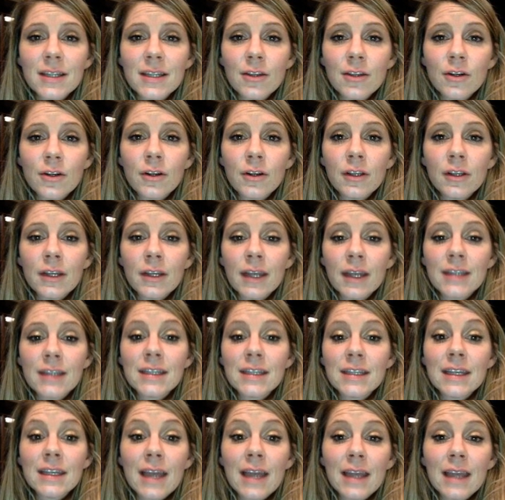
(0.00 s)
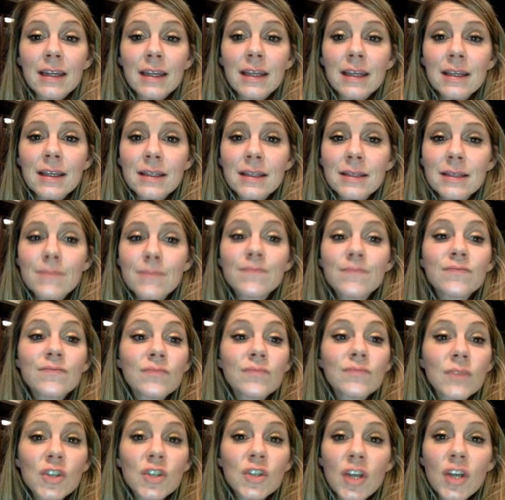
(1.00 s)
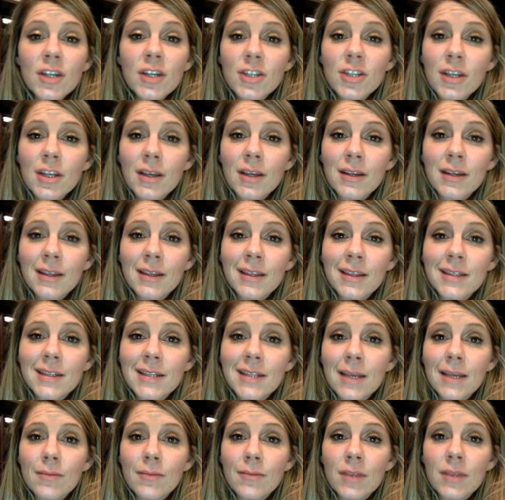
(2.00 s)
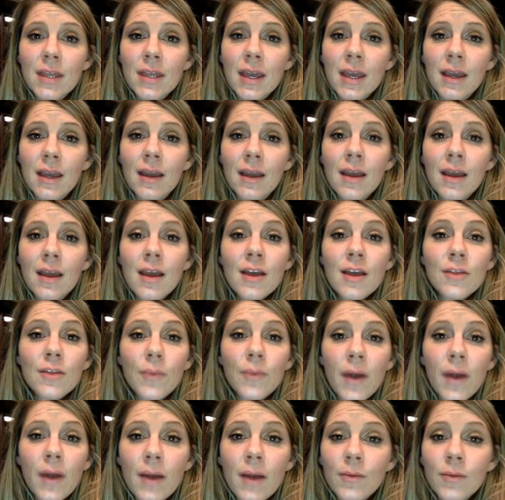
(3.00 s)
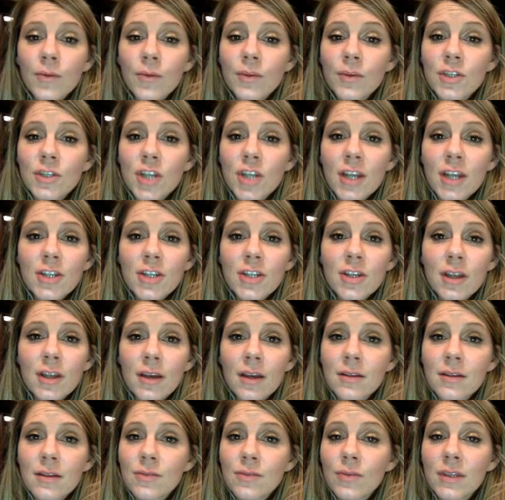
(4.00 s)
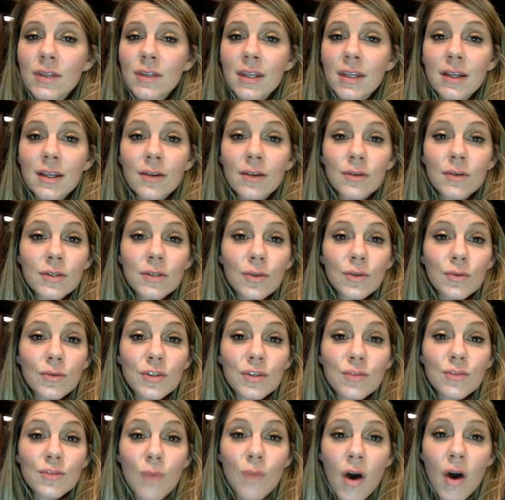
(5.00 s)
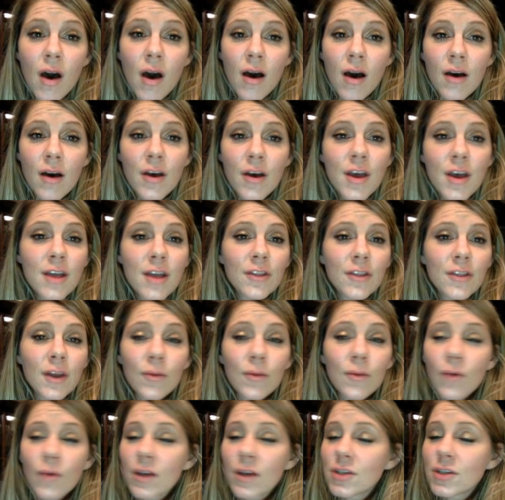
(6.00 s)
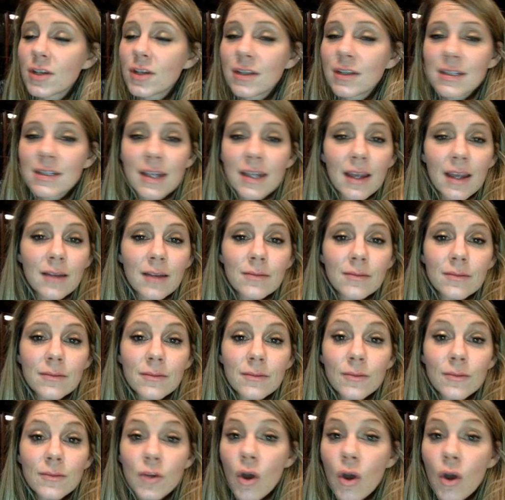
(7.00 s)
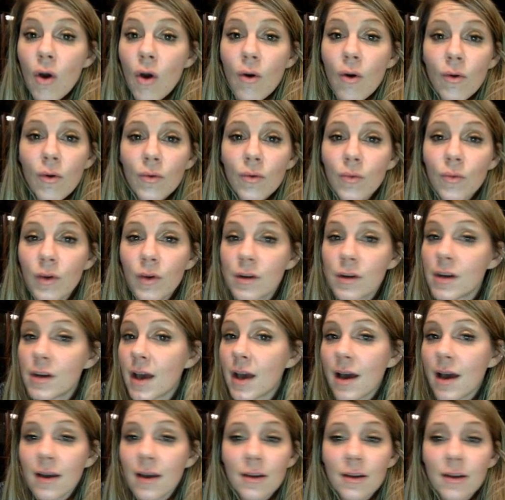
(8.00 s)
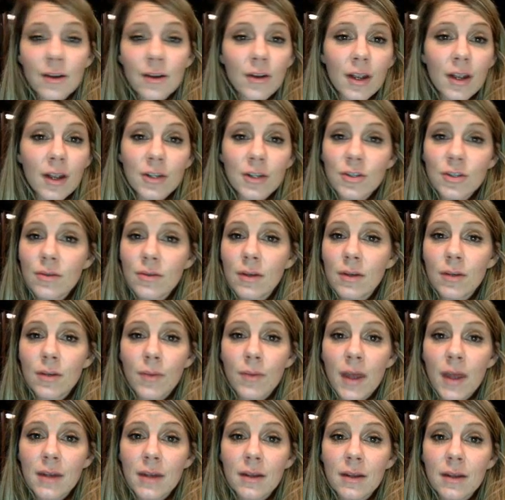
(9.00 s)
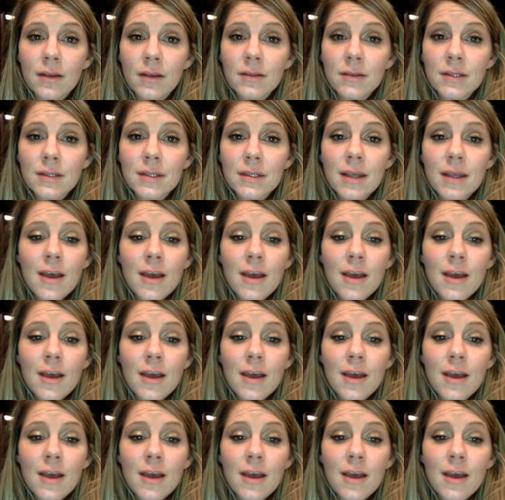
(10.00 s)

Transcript: in the early 1990s, Chechnya did the same thing. The problem with Chechnya is that they were so small that Russia said, no, we're not going to grant you independence.